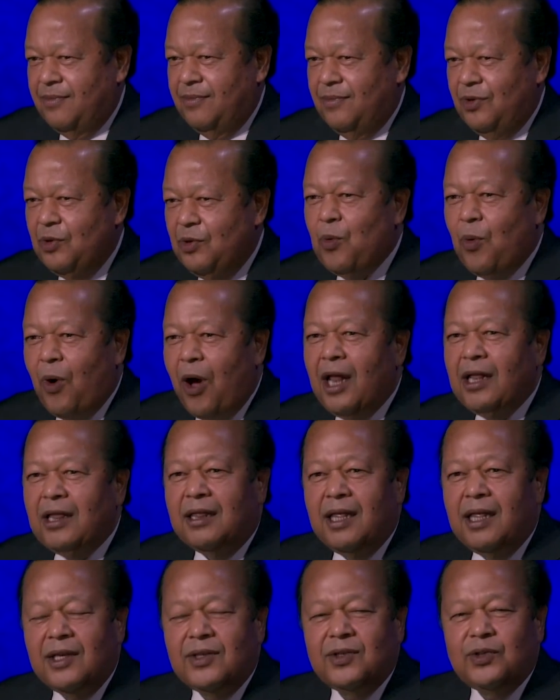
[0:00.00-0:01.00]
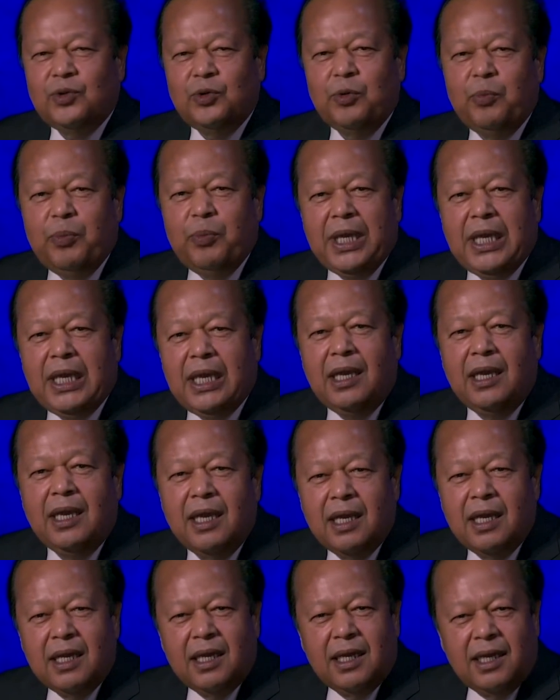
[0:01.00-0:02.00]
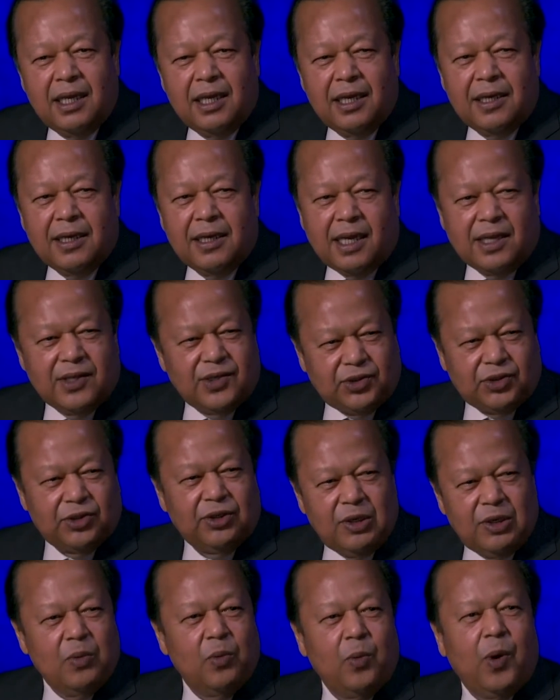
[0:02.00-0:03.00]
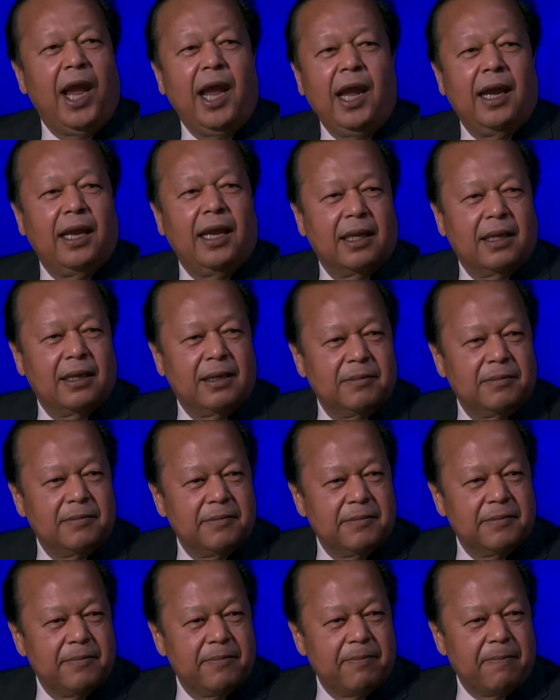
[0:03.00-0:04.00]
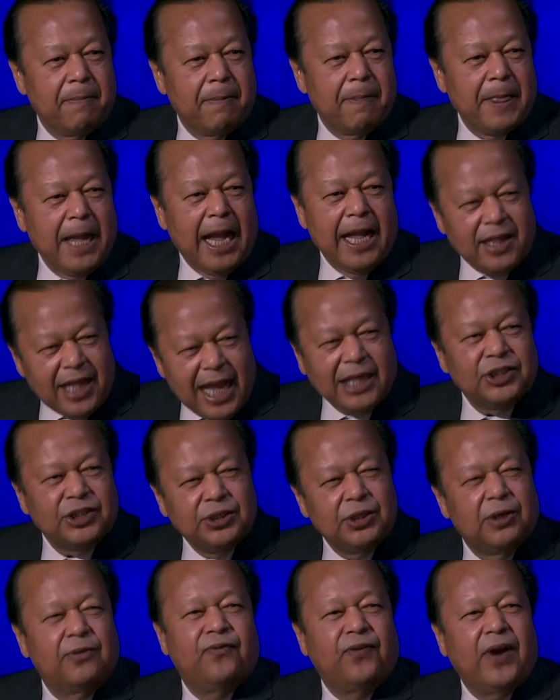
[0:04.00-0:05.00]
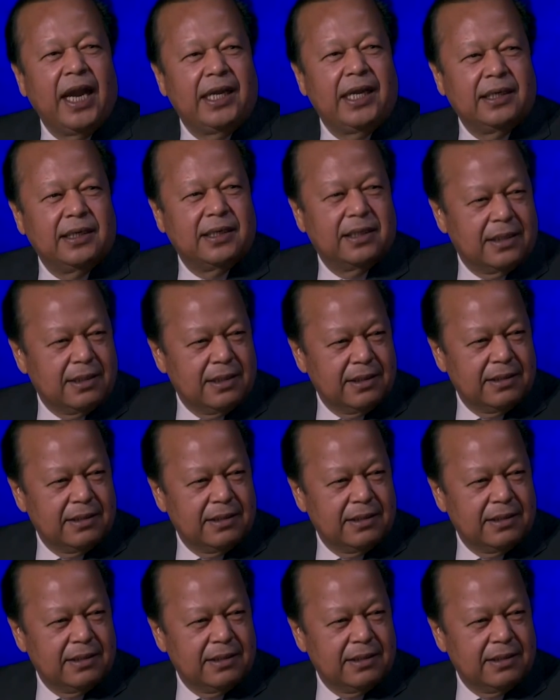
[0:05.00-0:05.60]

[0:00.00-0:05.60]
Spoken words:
you want things to be a certain way. And that's your fight.